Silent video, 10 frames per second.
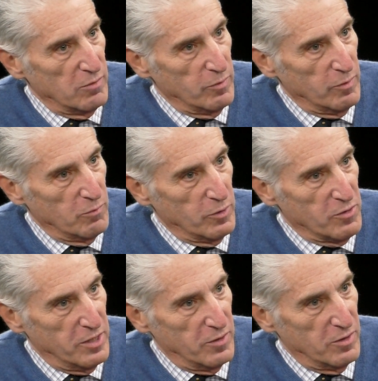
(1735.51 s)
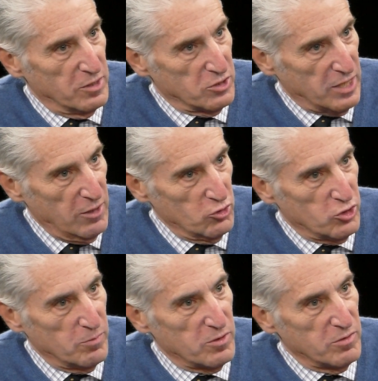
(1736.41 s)
We, we were there on
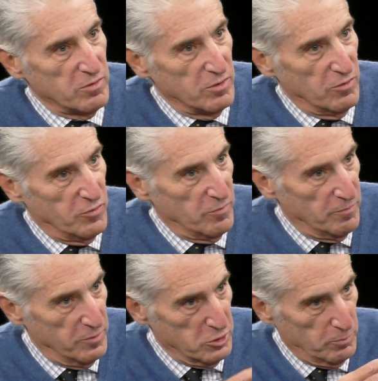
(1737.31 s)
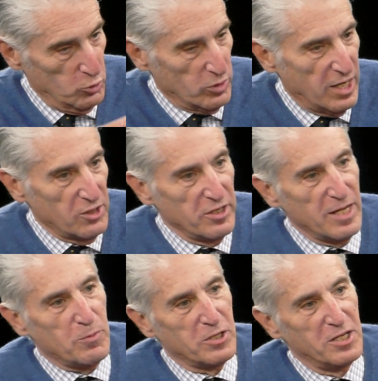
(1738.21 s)
scholarships, you know, from the, this blue collar
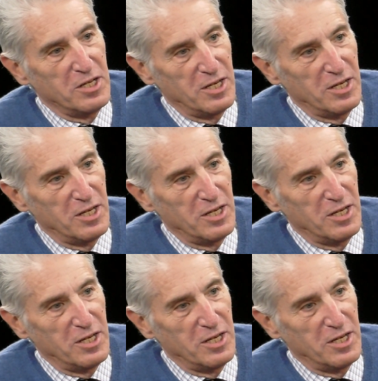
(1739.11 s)
neighborhood.